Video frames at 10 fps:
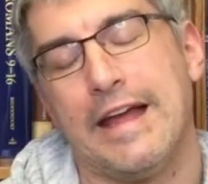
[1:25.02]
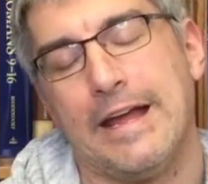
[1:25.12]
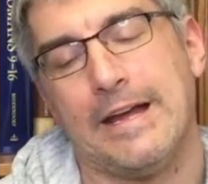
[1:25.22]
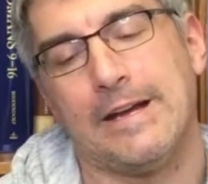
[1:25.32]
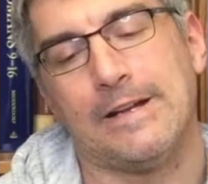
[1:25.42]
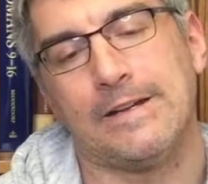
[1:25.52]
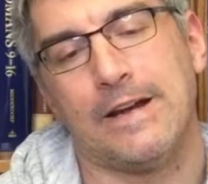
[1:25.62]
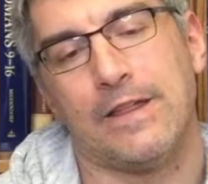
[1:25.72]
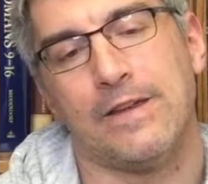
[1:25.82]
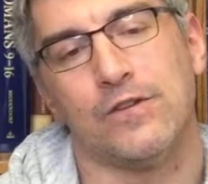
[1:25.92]
And
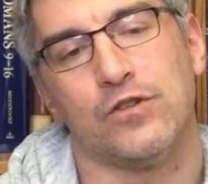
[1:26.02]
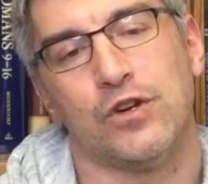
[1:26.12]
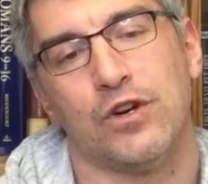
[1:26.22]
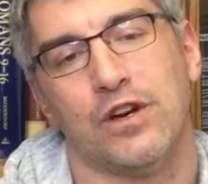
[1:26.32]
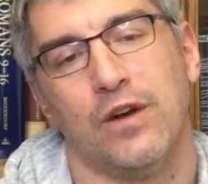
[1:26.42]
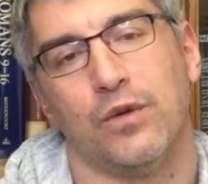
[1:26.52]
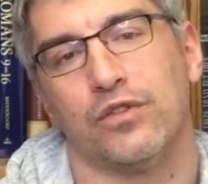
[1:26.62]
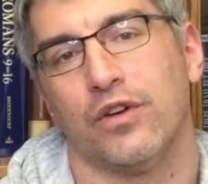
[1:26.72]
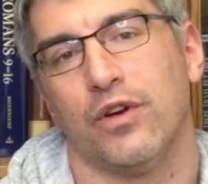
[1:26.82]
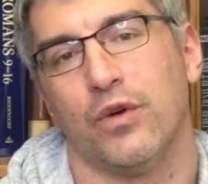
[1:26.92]
uh, this year it
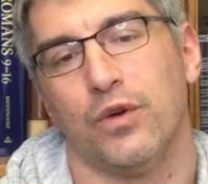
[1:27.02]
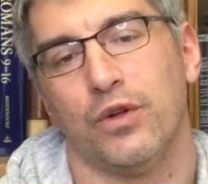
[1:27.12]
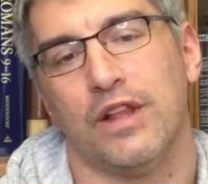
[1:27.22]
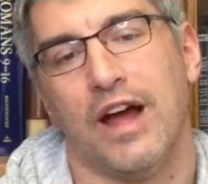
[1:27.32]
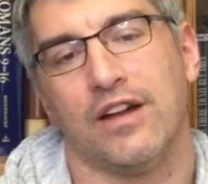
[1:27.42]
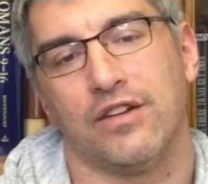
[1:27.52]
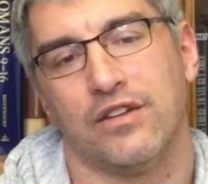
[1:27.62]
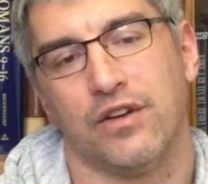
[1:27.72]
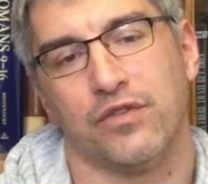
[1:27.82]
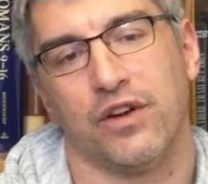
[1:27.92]
was a whole lot
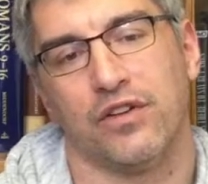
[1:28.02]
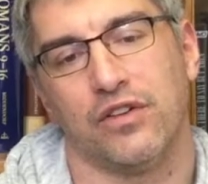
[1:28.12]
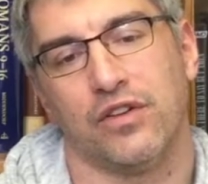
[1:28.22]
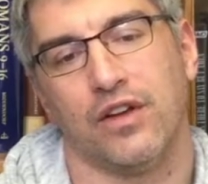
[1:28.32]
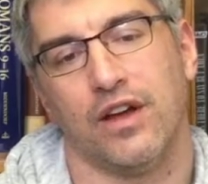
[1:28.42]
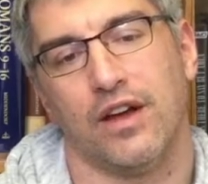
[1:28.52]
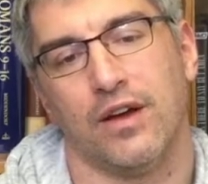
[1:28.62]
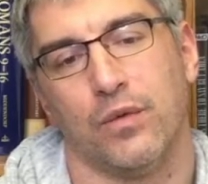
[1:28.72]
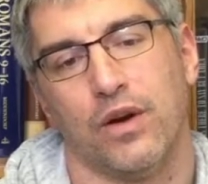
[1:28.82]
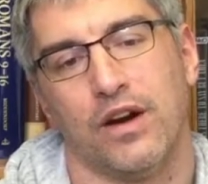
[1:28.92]
different,
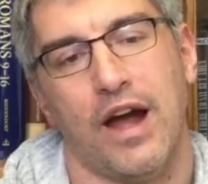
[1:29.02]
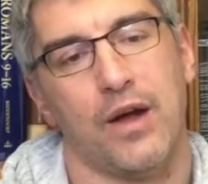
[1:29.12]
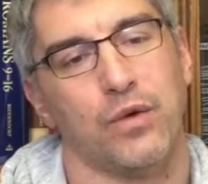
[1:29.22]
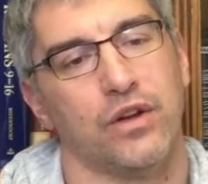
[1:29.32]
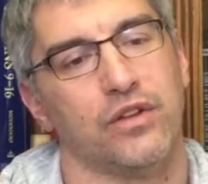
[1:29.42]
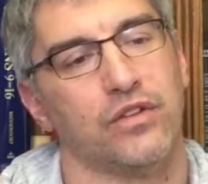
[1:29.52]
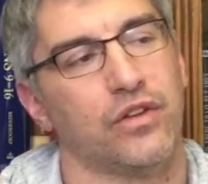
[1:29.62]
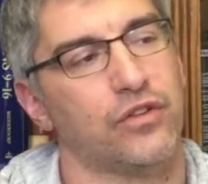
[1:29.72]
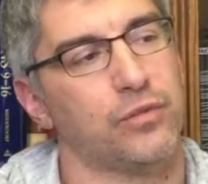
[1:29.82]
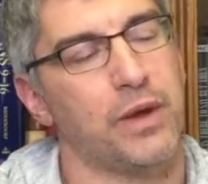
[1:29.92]
uh, where I was
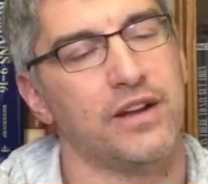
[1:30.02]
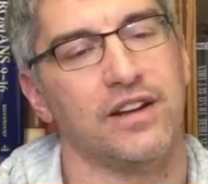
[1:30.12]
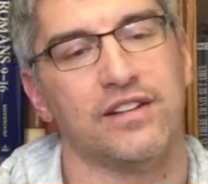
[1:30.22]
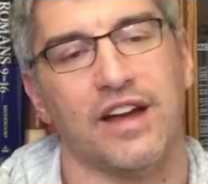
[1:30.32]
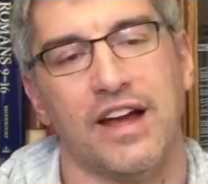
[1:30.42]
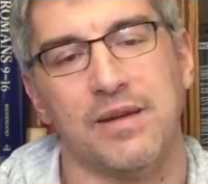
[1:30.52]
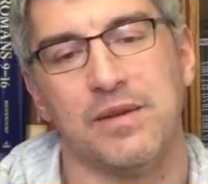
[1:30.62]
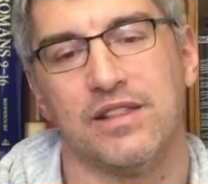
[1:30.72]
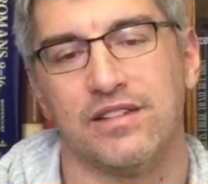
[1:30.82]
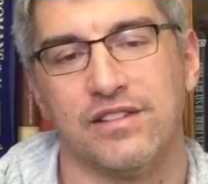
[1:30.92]
spending time
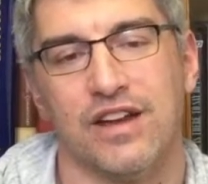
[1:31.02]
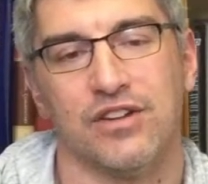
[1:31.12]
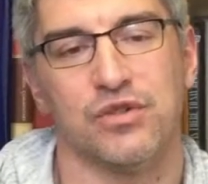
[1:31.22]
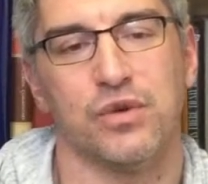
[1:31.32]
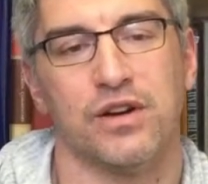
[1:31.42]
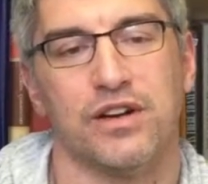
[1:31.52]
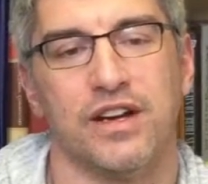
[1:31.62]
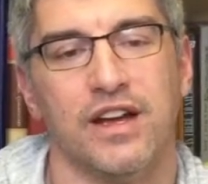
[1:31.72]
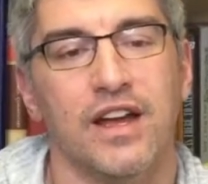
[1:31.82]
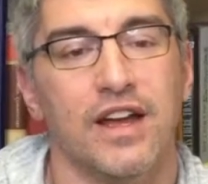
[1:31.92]
in the
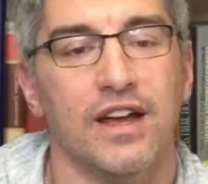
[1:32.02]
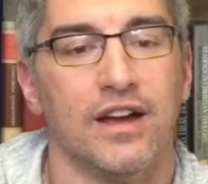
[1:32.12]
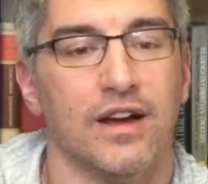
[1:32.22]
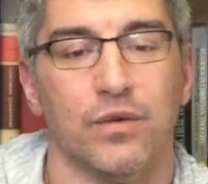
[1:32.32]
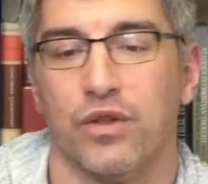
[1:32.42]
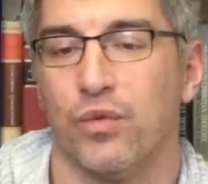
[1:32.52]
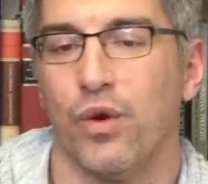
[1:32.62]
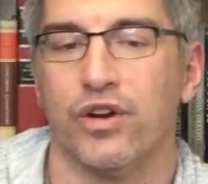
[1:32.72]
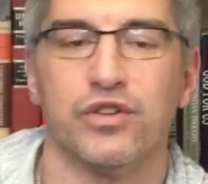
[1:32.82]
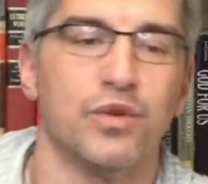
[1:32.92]
sanctuary with
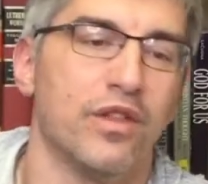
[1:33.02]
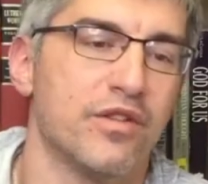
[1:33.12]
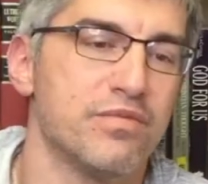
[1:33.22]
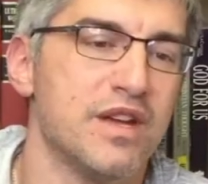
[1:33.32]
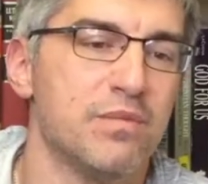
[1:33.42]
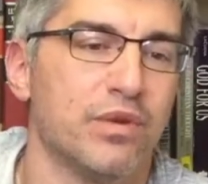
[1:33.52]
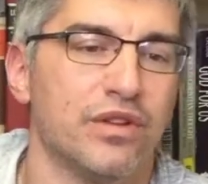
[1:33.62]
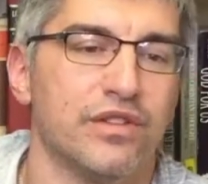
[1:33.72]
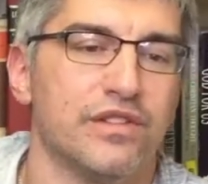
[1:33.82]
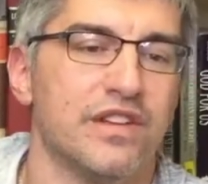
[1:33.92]
one or two other
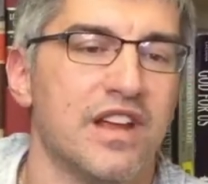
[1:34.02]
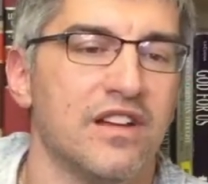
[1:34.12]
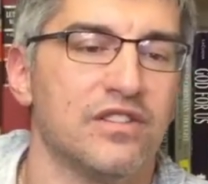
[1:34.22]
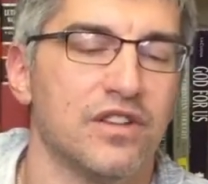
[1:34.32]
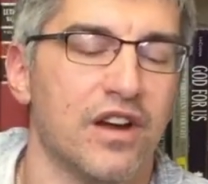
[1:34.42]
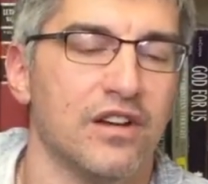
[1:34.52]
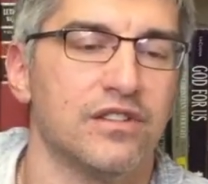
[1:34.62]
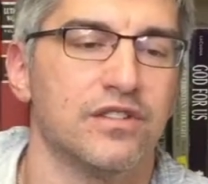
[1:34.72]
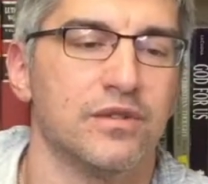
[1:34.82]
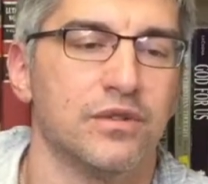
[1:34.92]
people singing
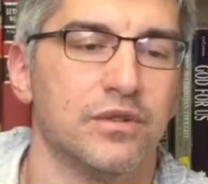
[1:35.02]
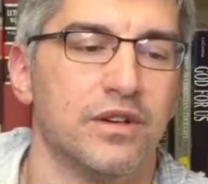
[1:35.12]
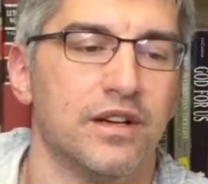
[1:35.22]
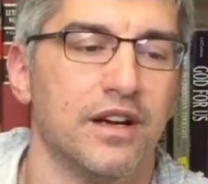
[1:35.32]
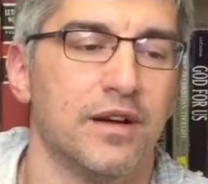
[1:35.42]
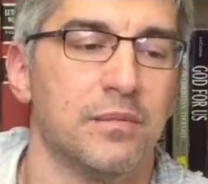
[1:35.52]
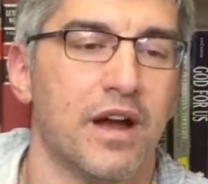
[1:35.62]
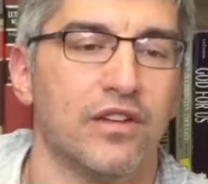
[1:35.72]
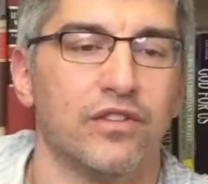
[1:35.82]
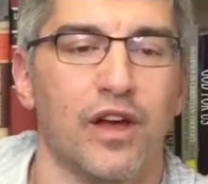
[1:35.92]
songs to
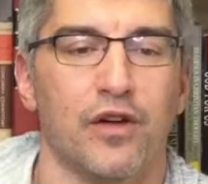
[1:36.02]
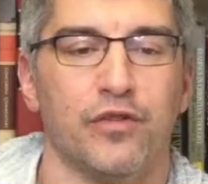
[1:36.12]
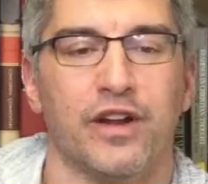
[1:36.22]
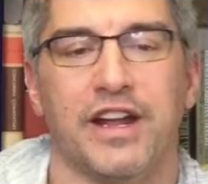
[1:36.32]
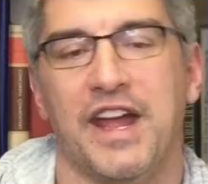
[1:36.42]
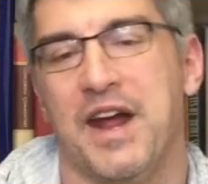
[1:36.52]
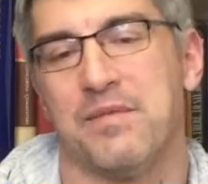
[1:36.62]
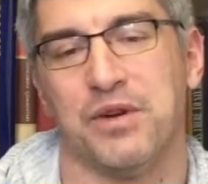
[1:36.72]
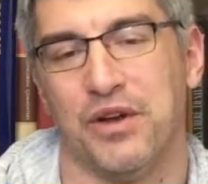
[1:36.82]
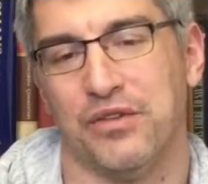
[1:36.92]
myself and a
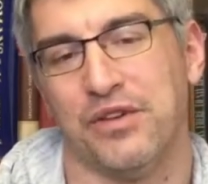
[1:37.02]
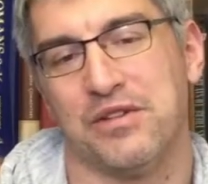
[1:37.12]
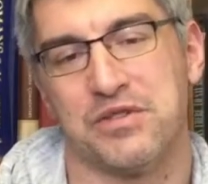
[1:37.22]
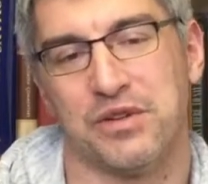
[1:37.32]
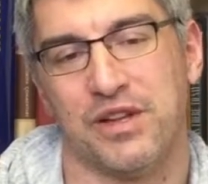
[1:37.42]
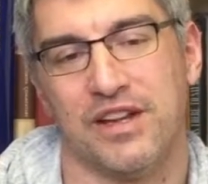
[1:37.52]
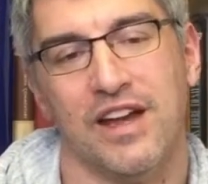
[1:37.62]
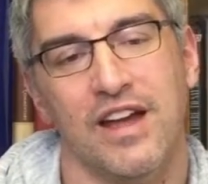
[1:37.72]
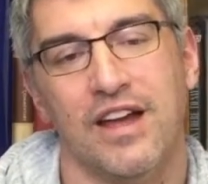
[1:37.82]
camera, essentially.